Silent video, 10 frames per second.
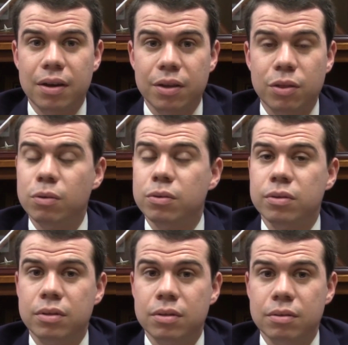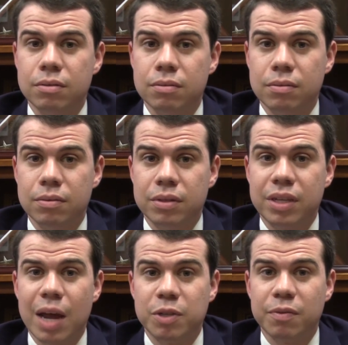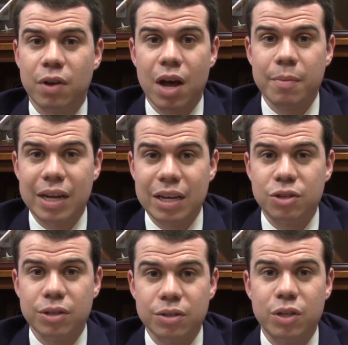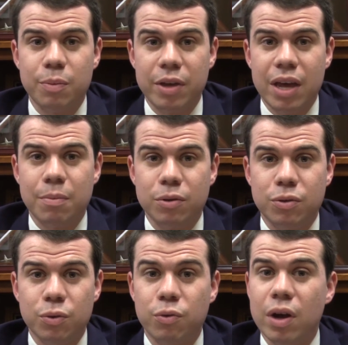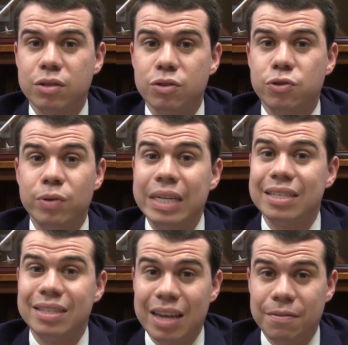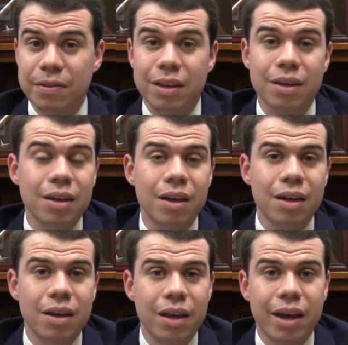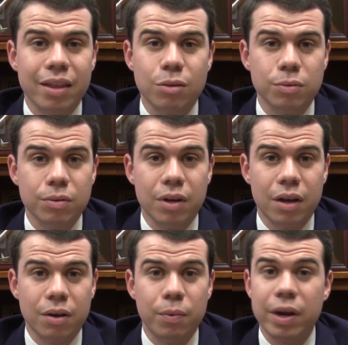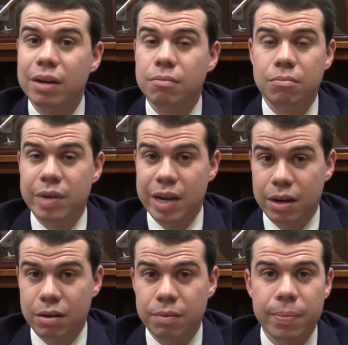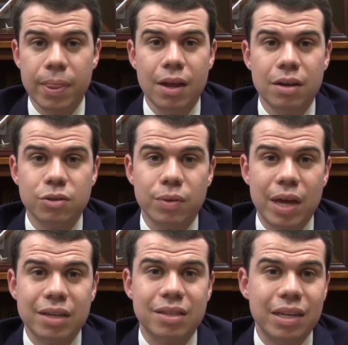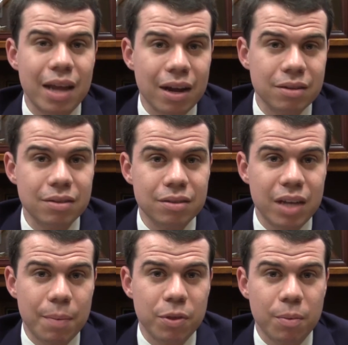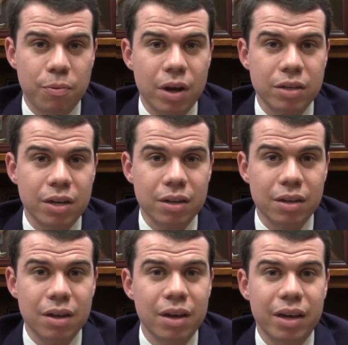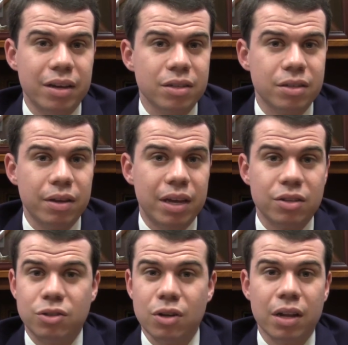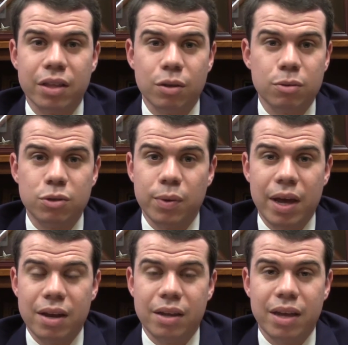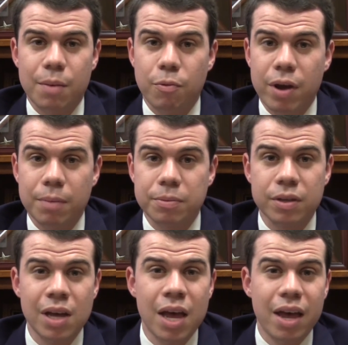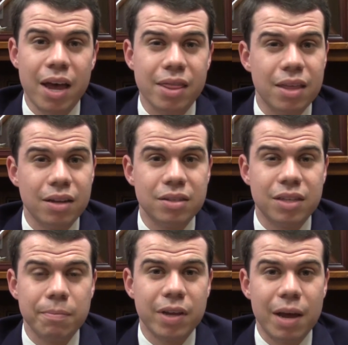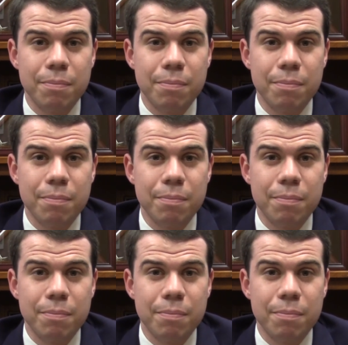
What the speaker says: those types of accommodations to be able to cross the street safely when needed. So that is the next step in the project, is installing those new handicap ramps. And then sometime